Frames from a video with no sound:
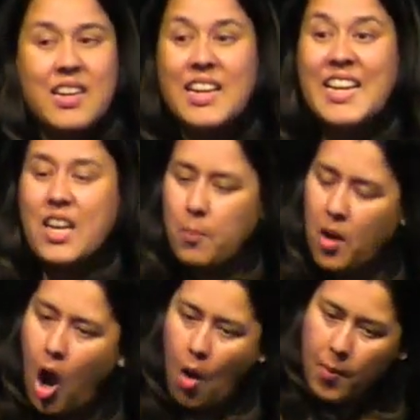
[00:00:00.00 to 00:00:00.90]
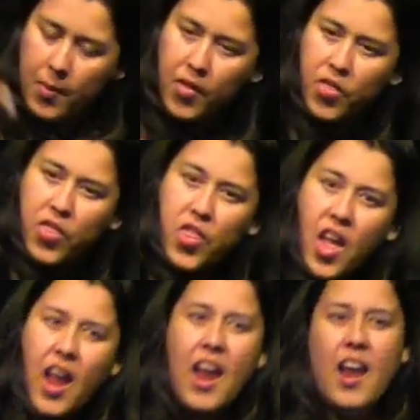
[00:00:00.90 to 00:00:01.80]
We rely on
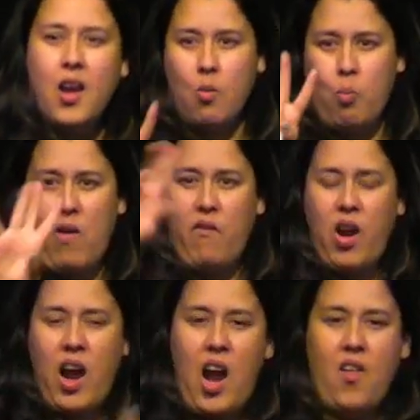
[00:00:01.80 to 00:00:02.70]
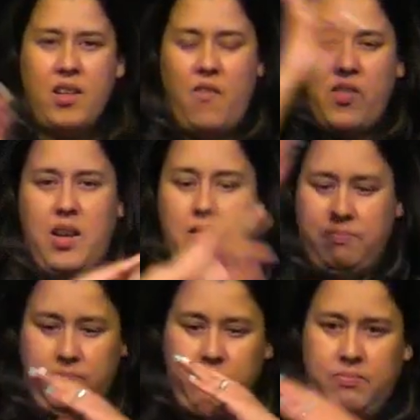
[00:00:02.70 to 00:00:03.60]
this light.
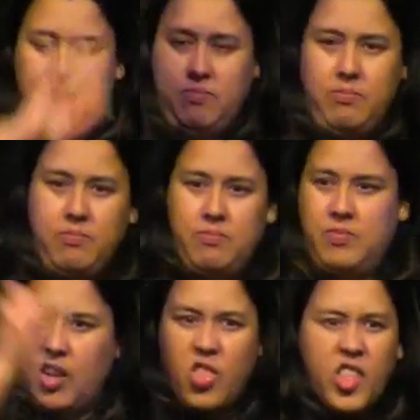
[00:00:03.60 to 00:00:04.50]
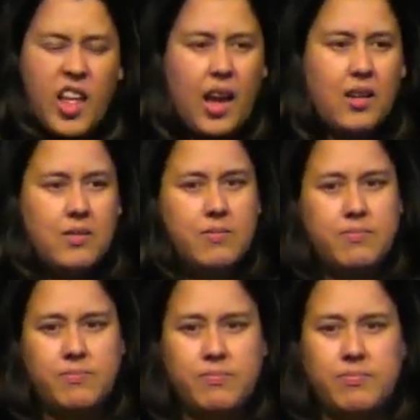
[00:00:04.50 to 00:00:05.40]
And God is our light and at
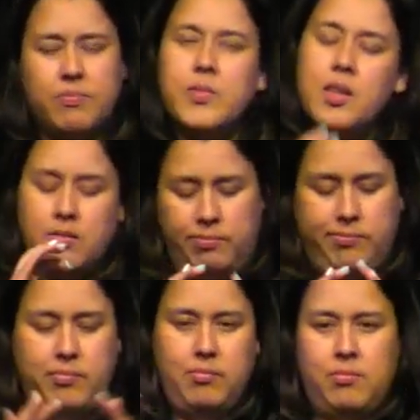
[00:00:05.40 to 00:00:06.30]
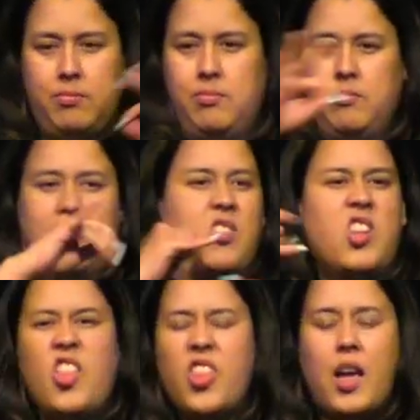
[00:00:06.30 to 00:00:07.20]
night in the darkness.
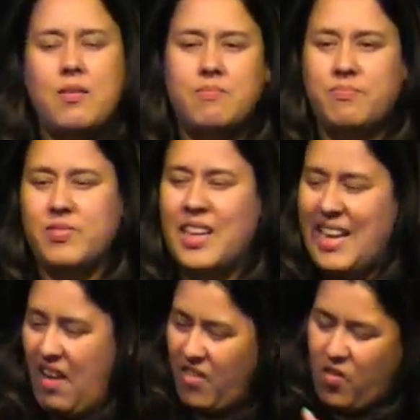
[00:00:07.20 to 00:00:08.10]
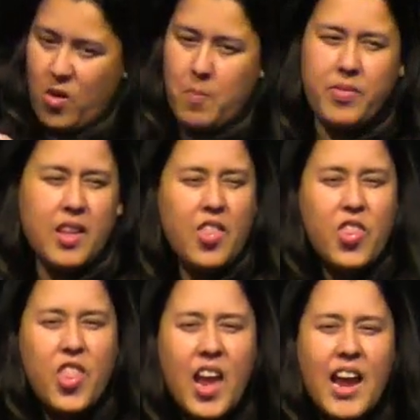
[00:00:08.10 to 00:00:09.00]
But there is light. We
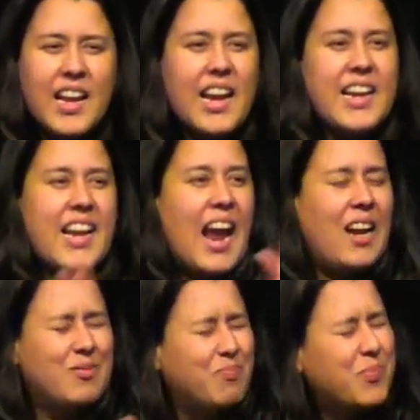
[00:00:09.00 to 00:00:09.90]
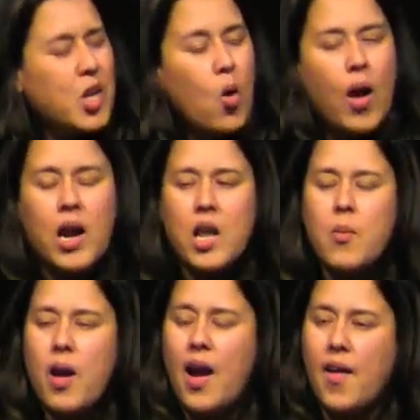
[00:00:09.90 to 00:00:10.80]
have the moon.
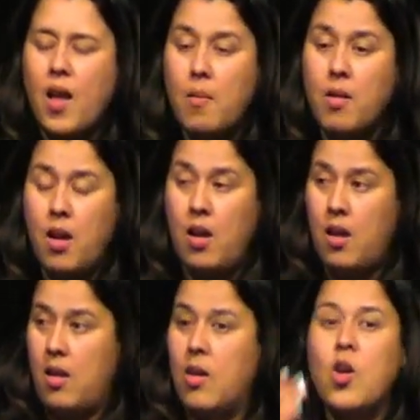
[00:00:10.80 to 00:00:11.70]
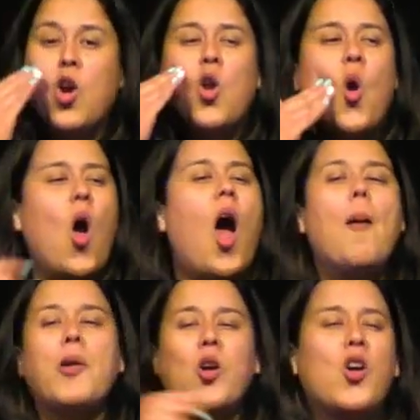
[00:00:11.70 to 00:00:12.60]
He is always
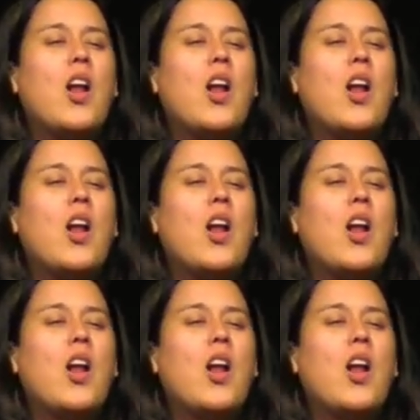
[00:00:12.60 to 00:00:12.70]
there.